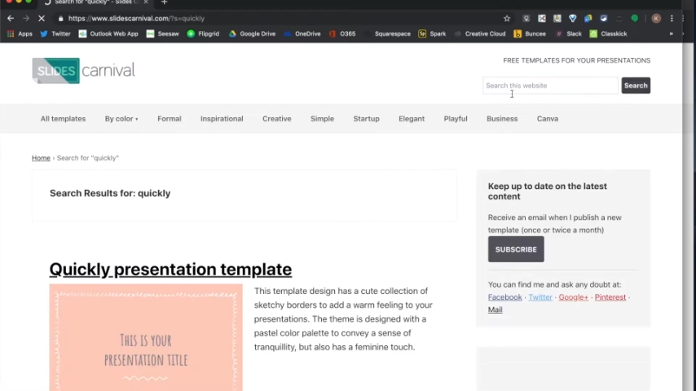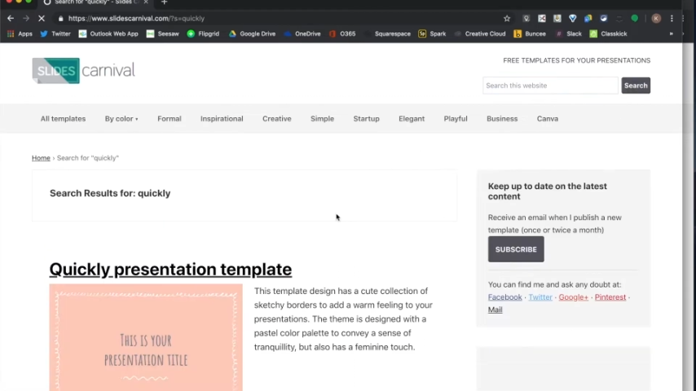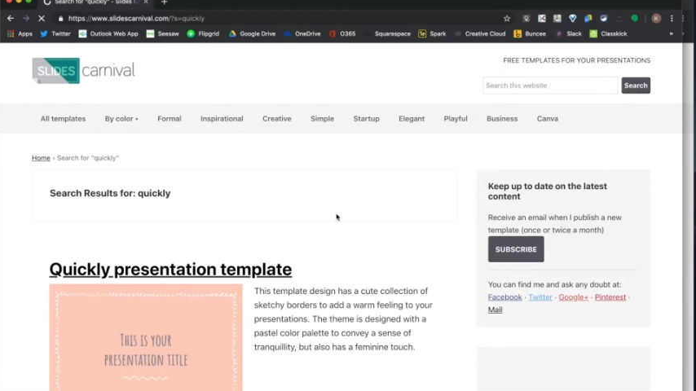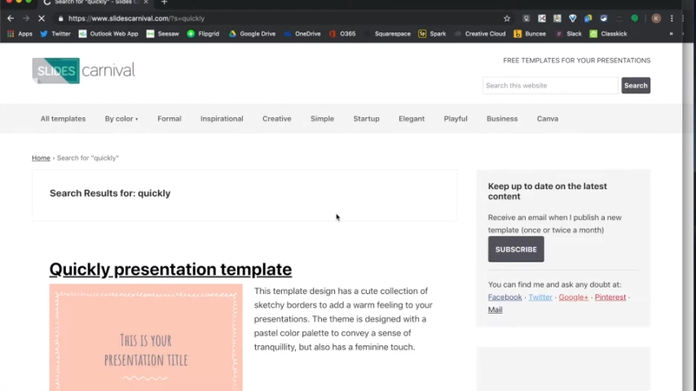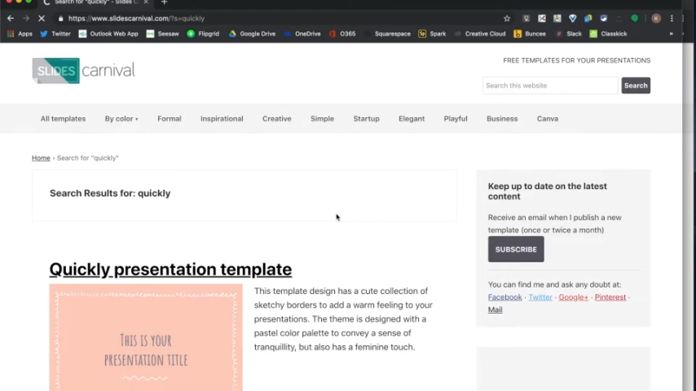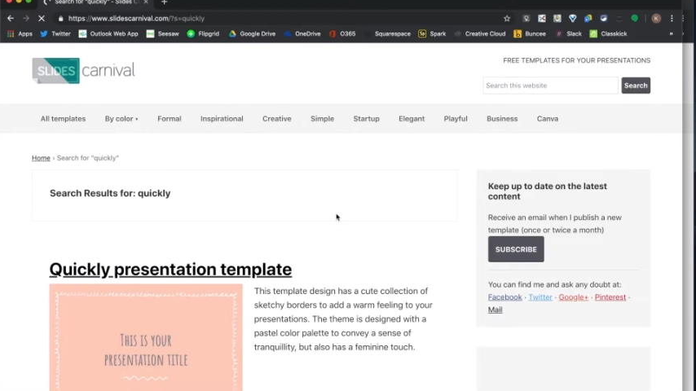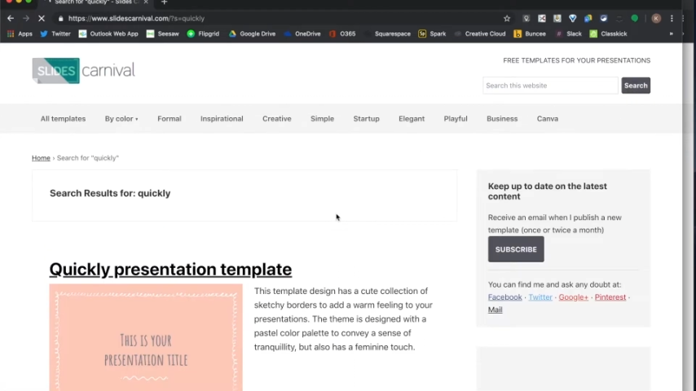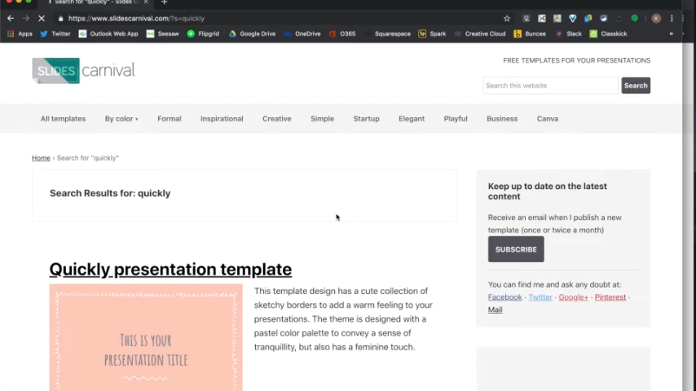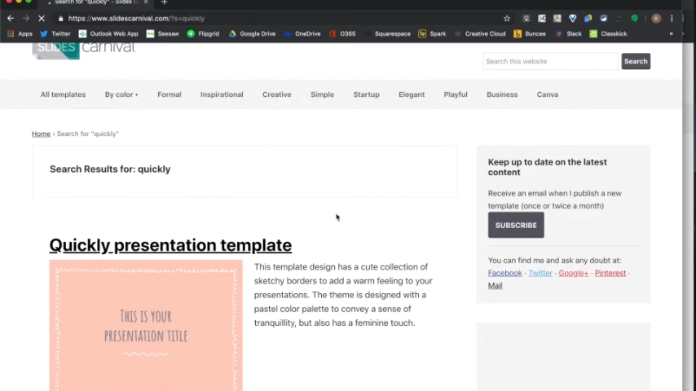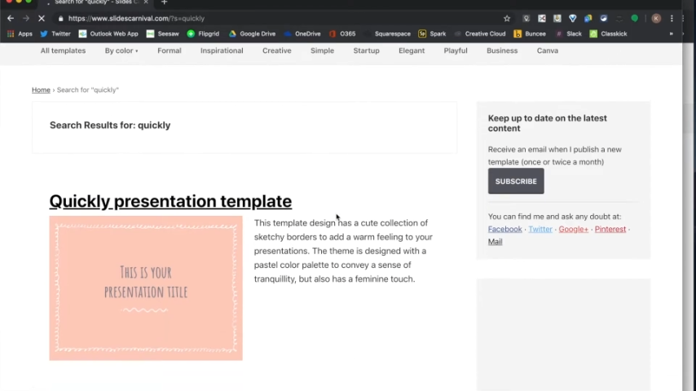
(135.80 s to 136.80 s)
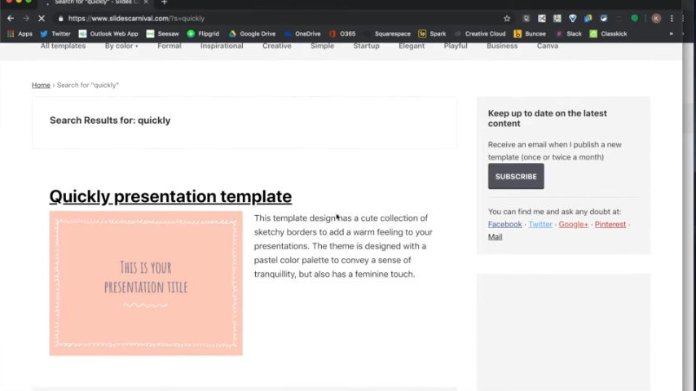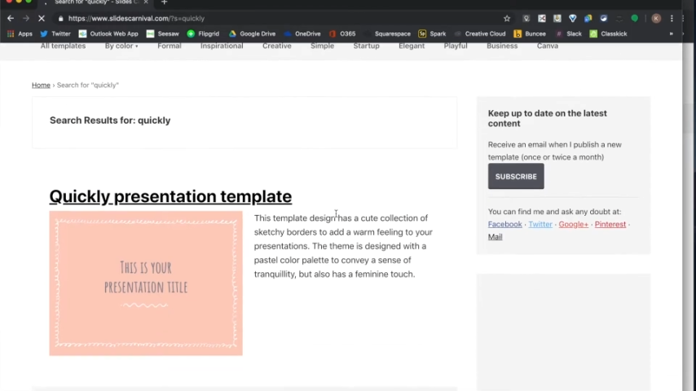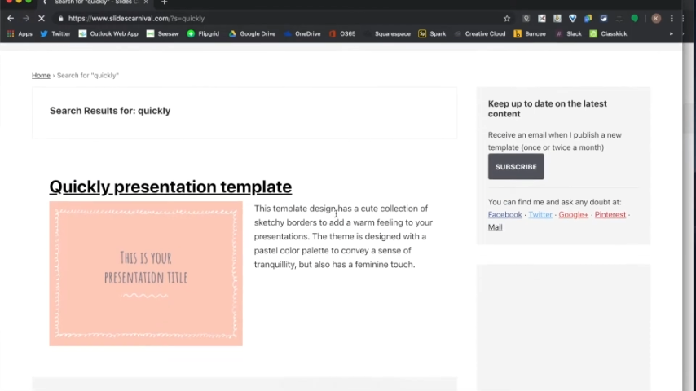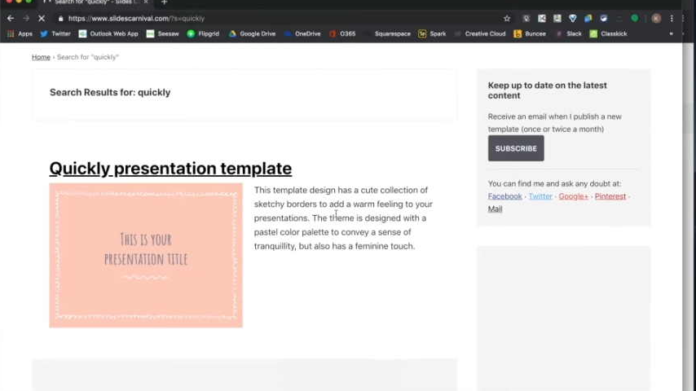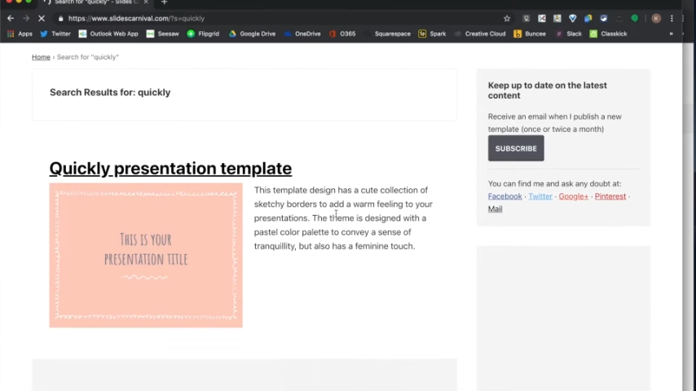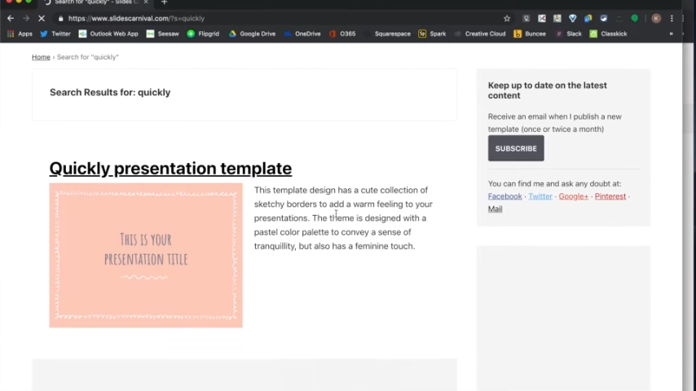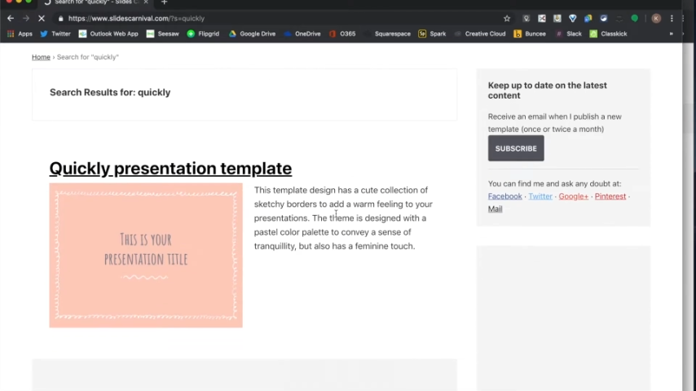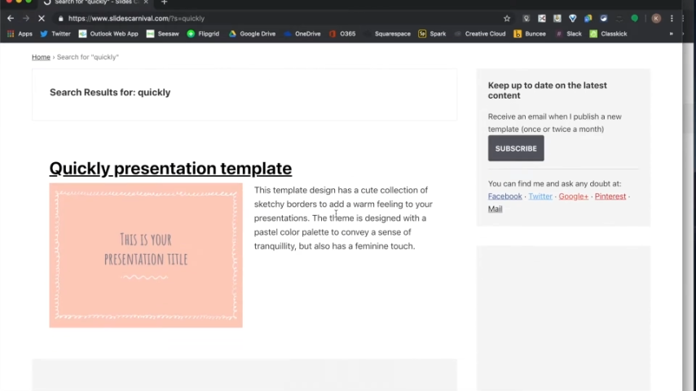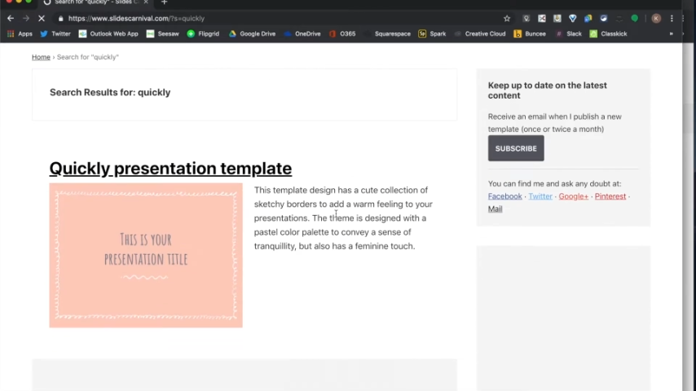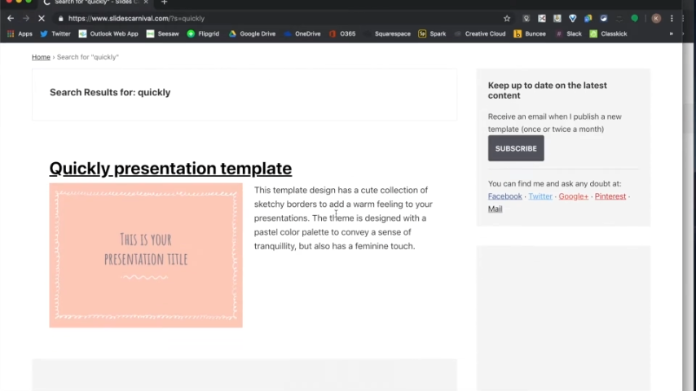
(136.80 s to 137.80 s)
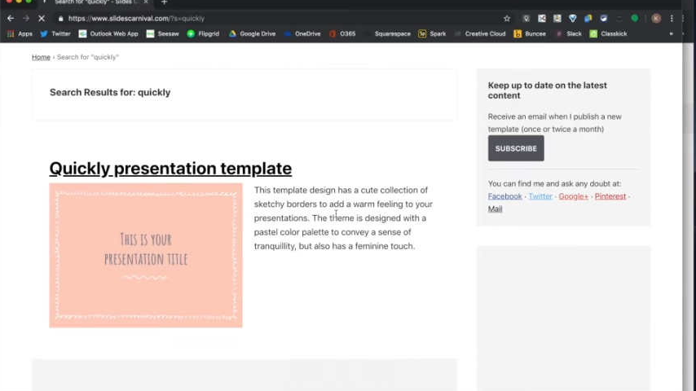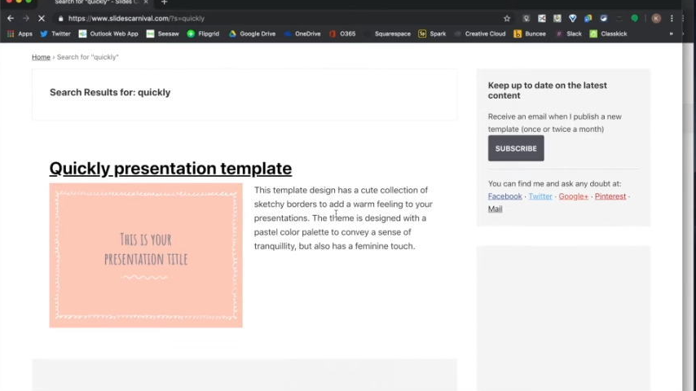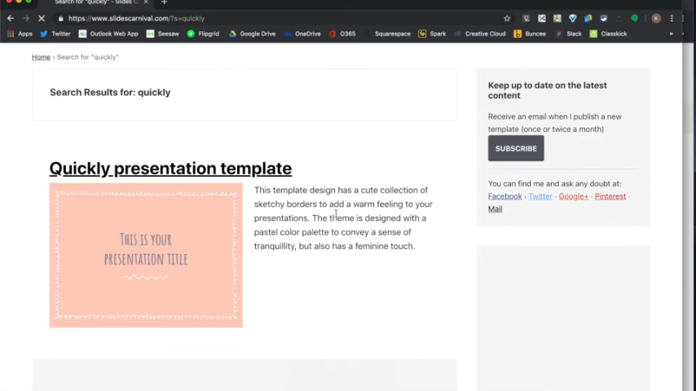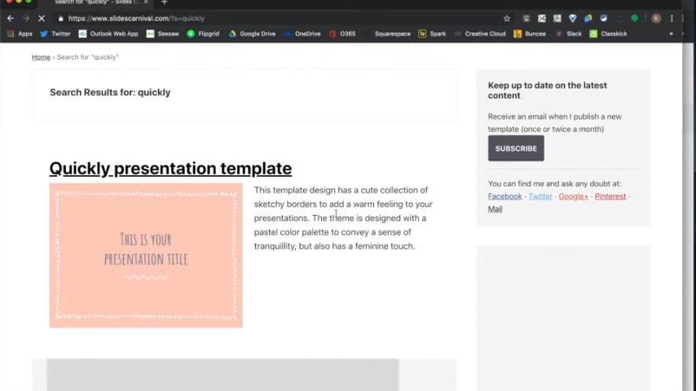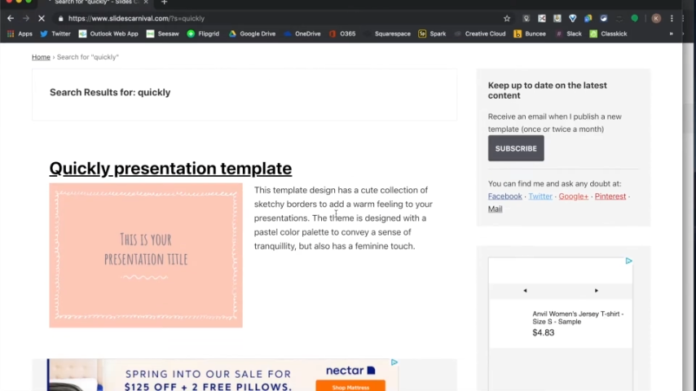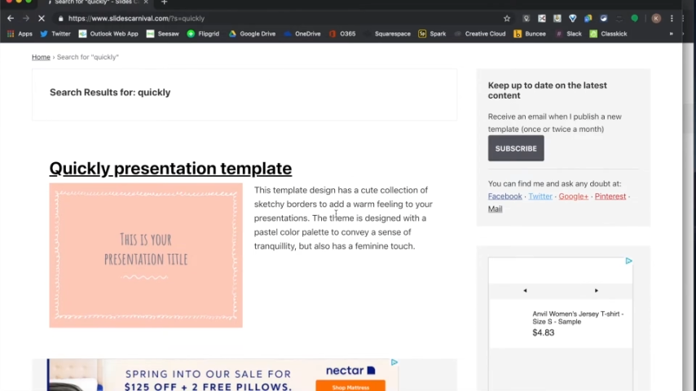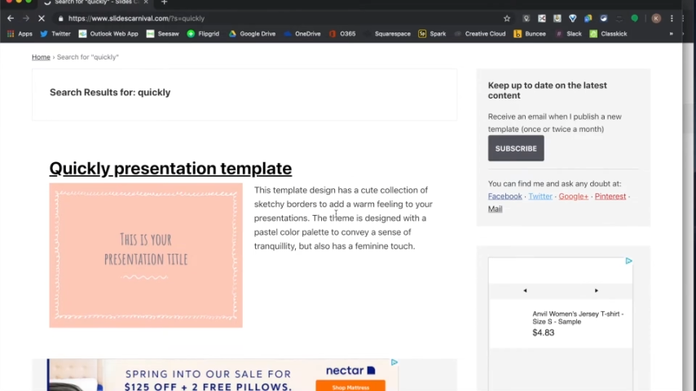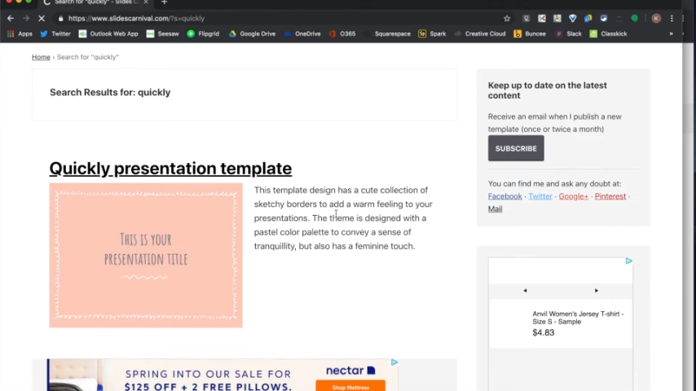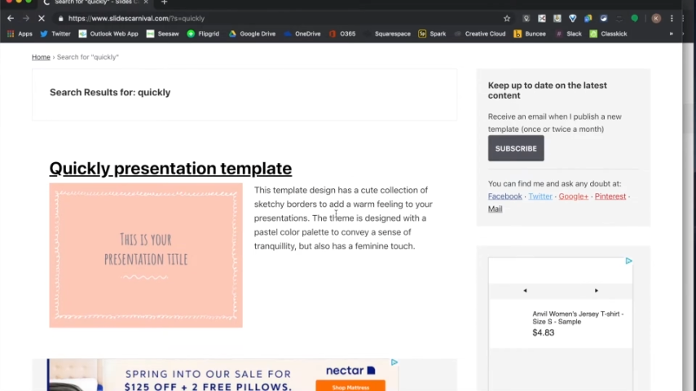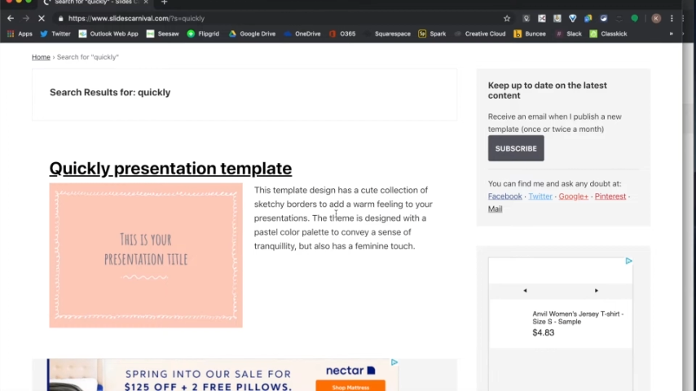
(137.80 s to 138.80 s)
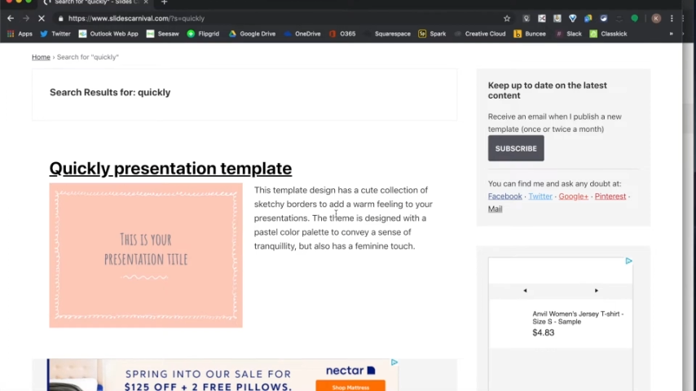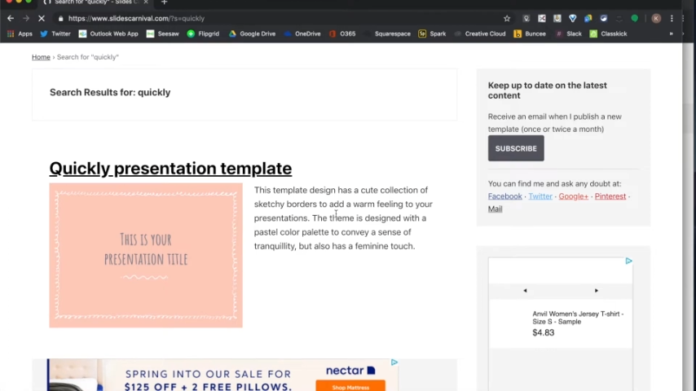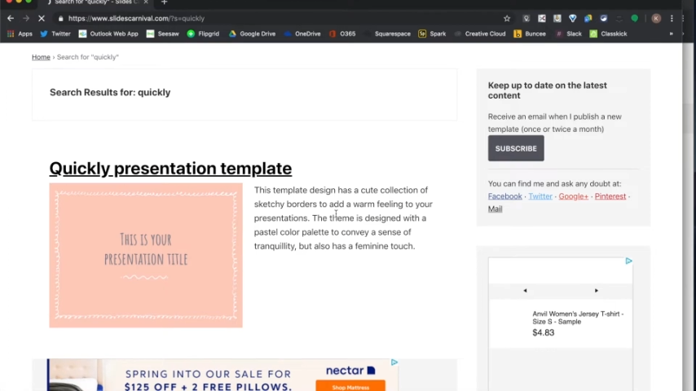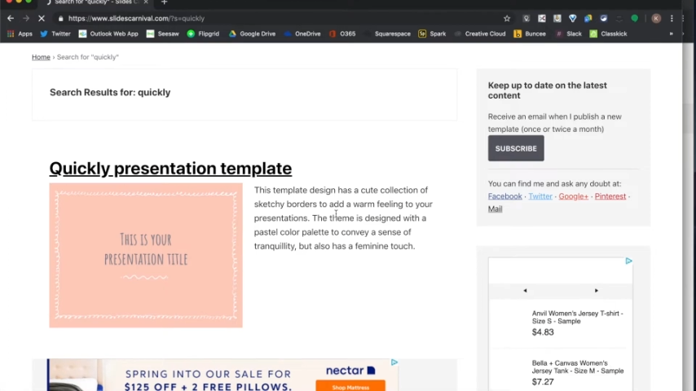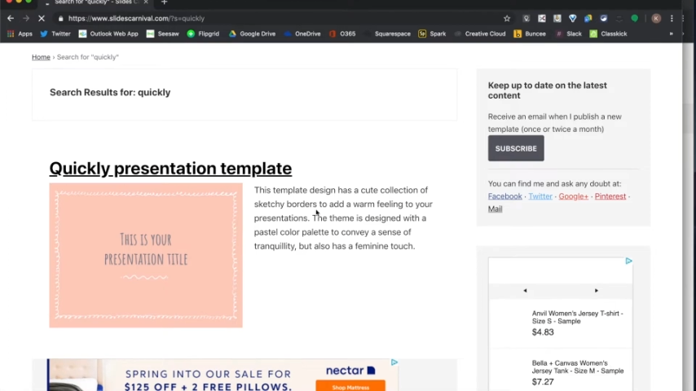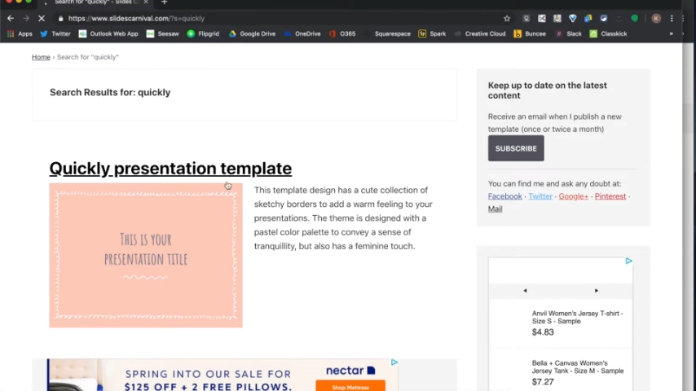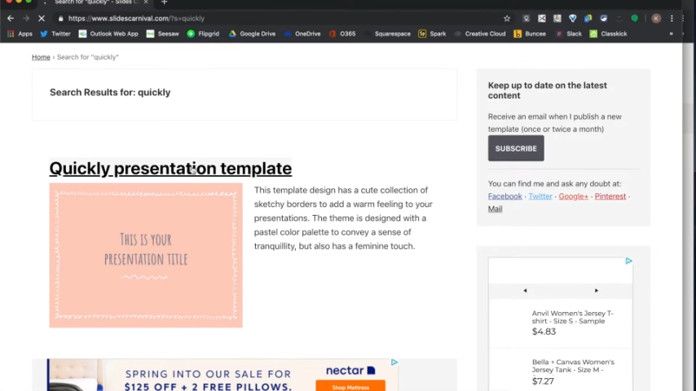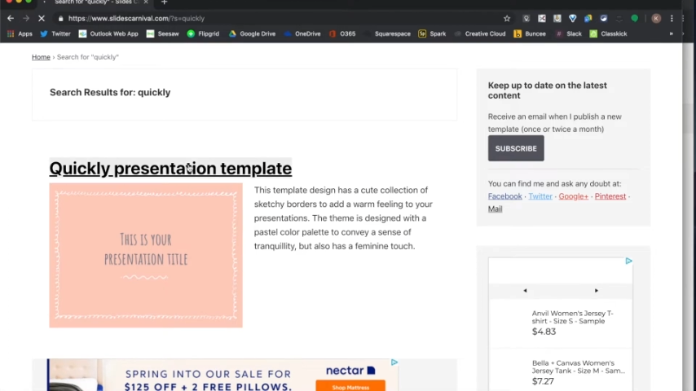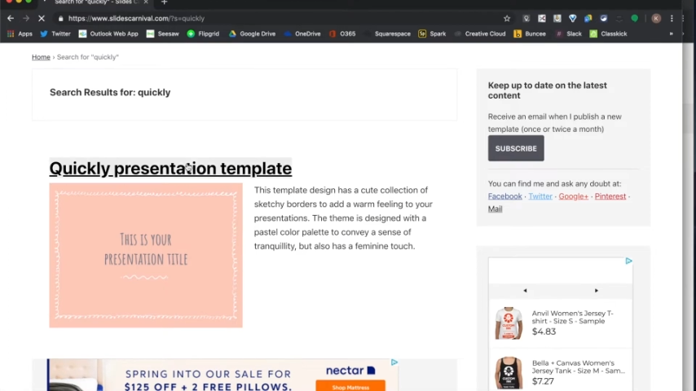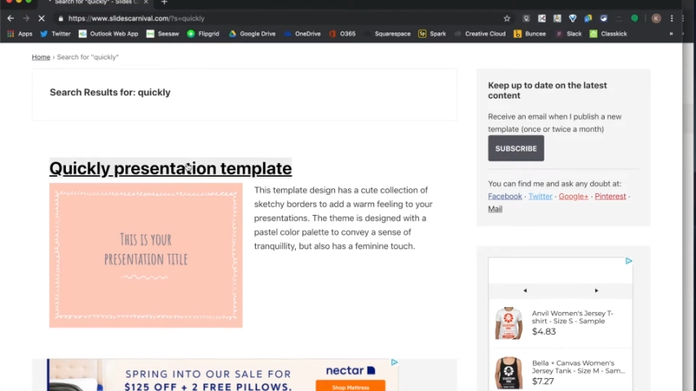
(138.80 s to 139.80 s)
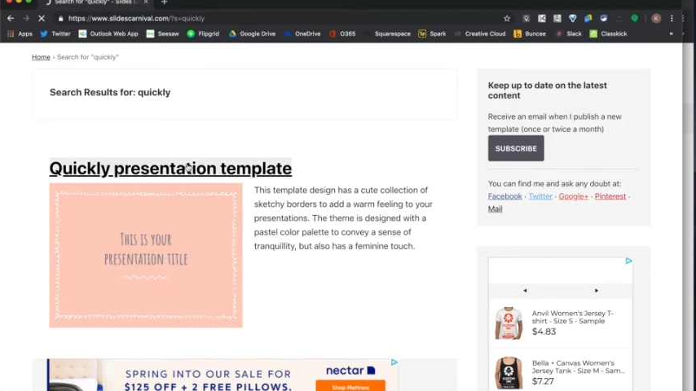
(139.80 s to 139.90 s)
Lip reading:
(no speaker visible)